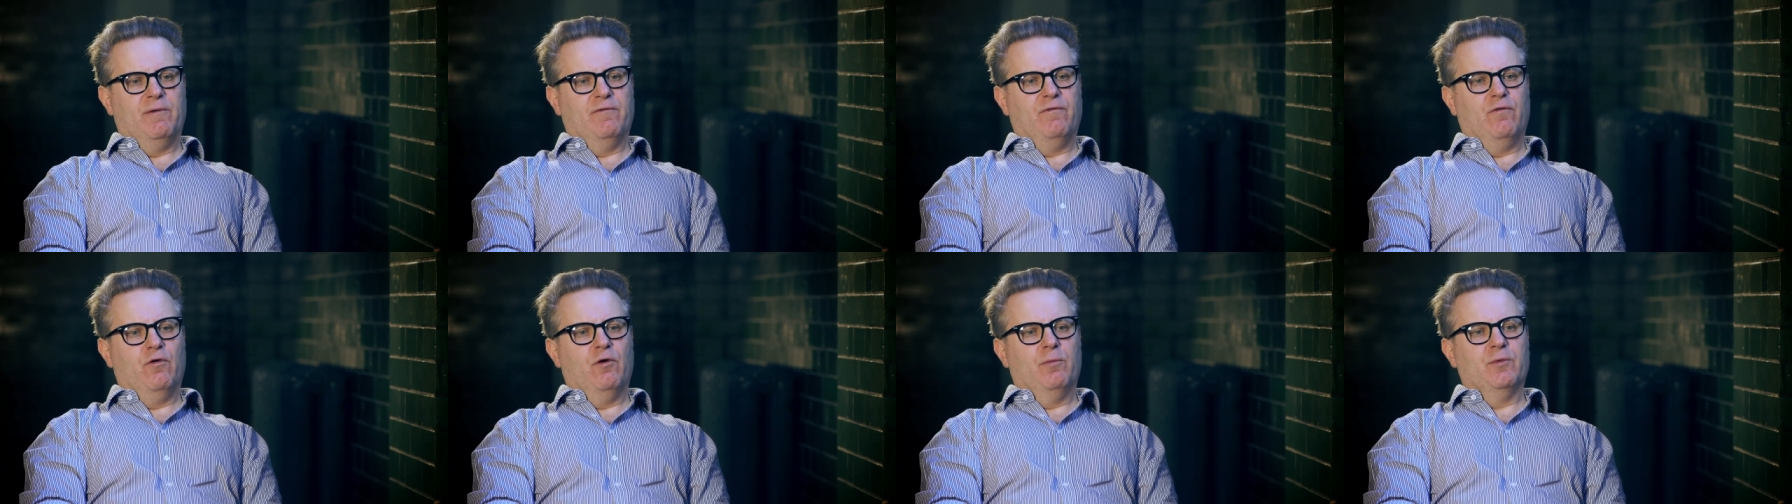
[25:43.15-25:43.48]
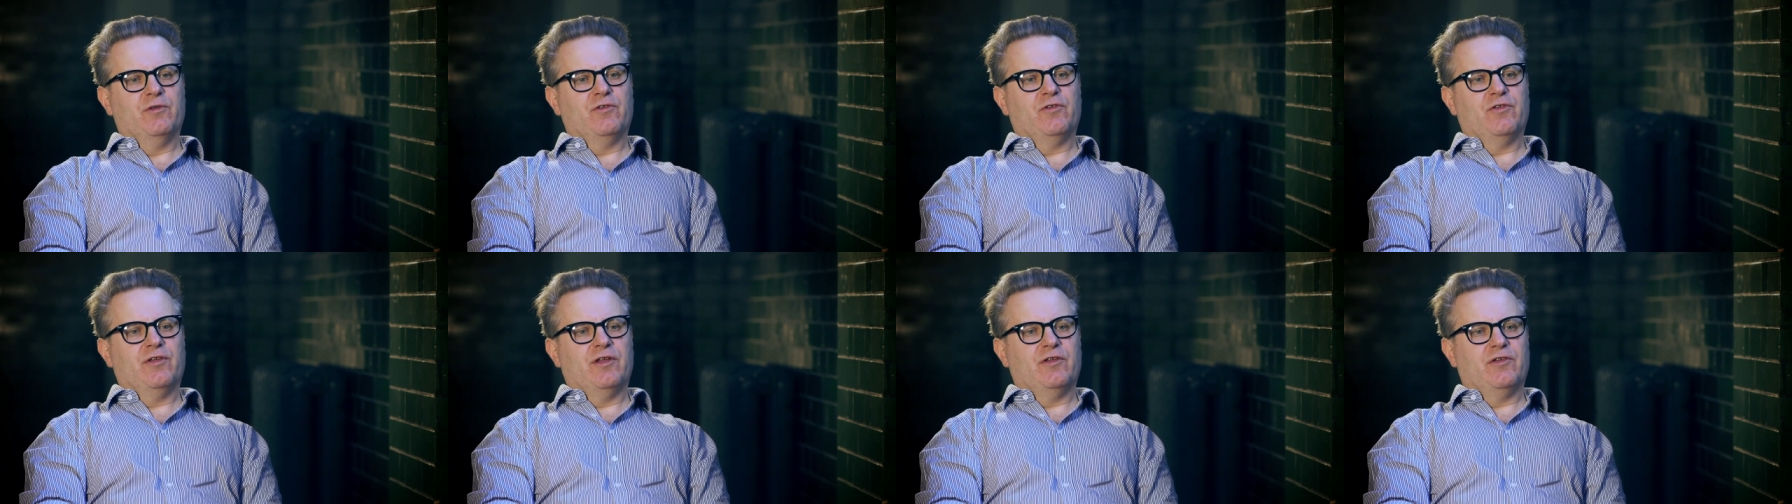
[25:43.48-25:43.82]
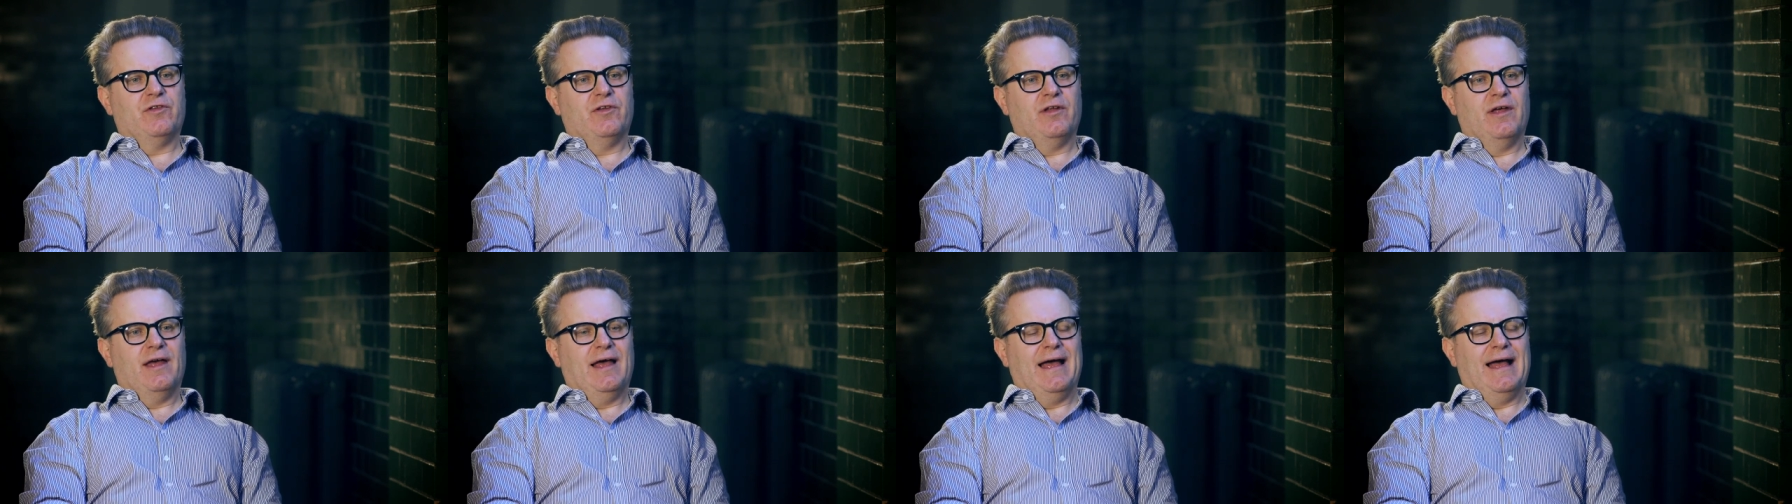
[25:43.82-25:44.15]

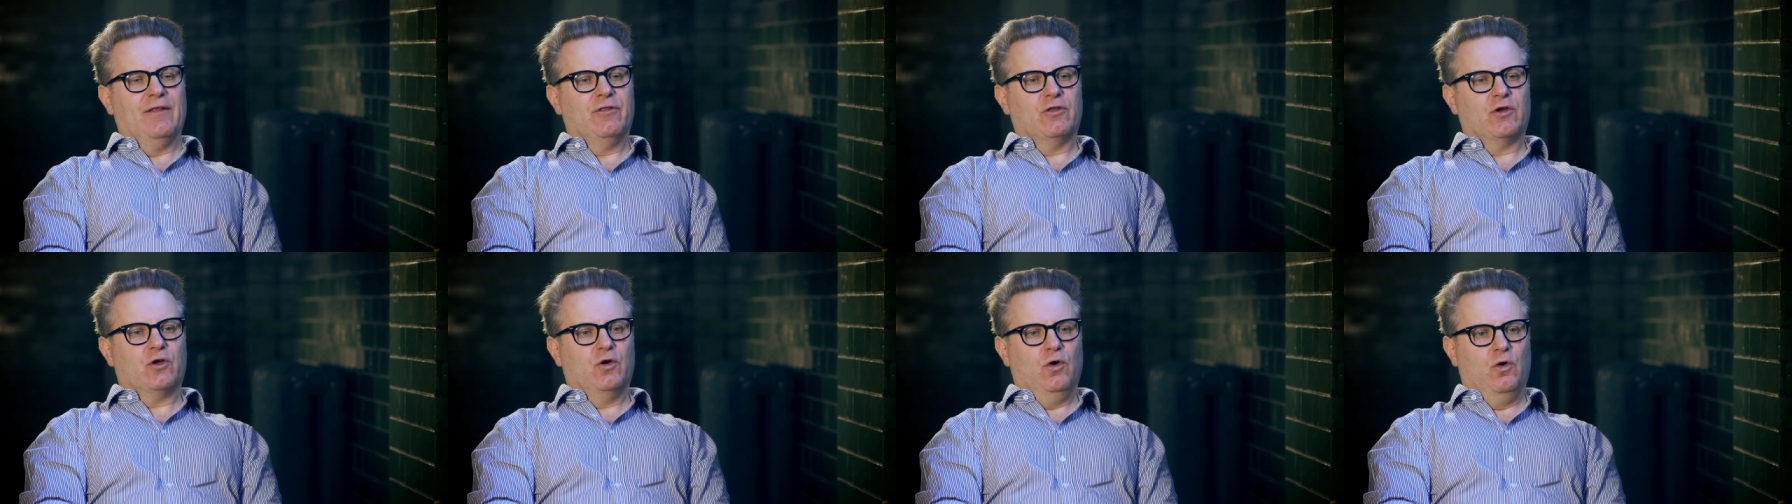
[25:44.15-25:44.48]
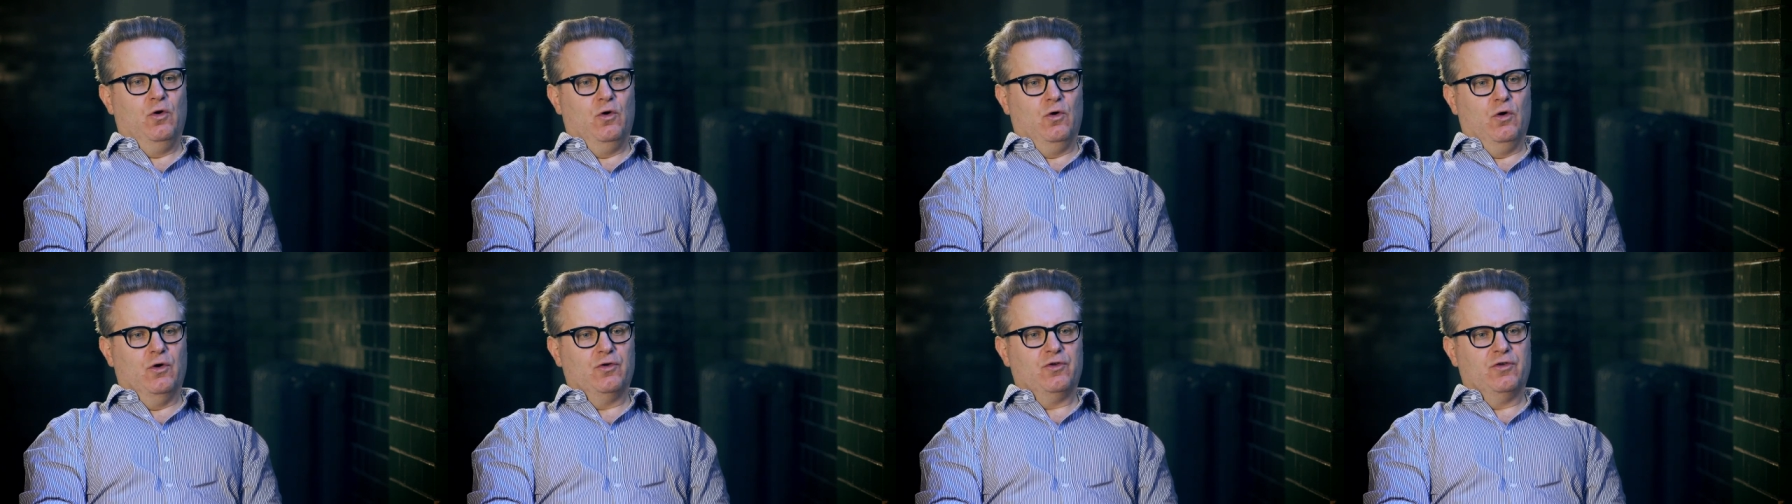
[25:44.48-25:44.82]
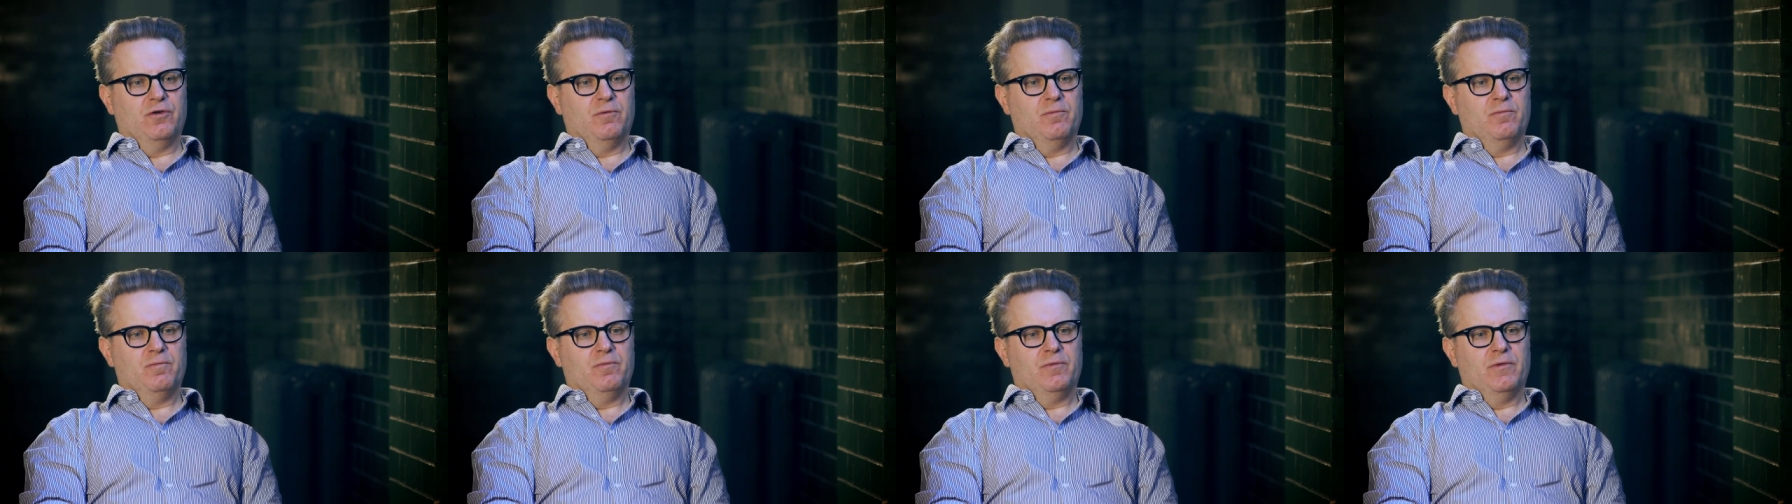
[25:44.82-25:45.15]
performances at the court.